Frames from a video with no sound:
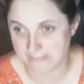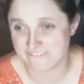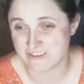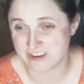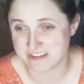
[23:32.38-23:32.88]

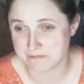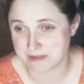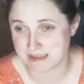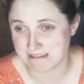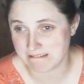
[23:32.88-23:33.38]
Forgive
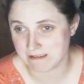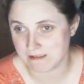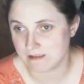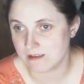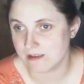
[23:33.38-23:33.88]
me.
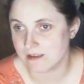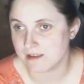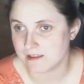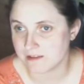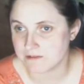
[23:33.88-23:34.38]

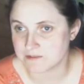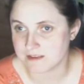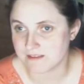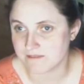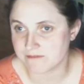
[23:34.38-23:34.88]
That was
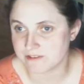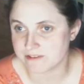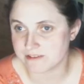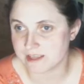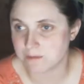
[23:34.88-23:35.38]
my
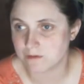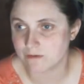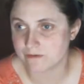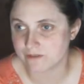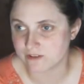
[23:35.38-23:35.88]
first label
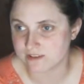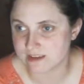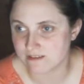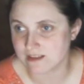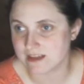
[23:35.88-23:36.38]
for
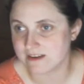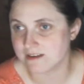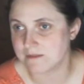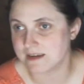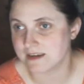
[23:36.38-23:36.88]
SoundCloud I
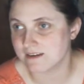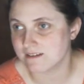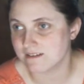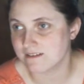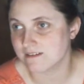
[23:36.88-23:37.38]
made.
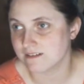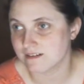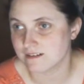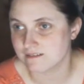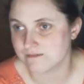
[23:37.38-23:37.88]

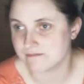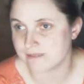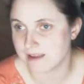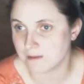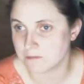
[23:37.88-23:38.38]
Or
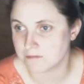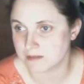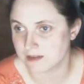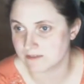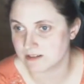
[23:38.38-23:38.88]
album
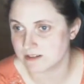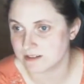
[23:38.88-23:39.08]
cover.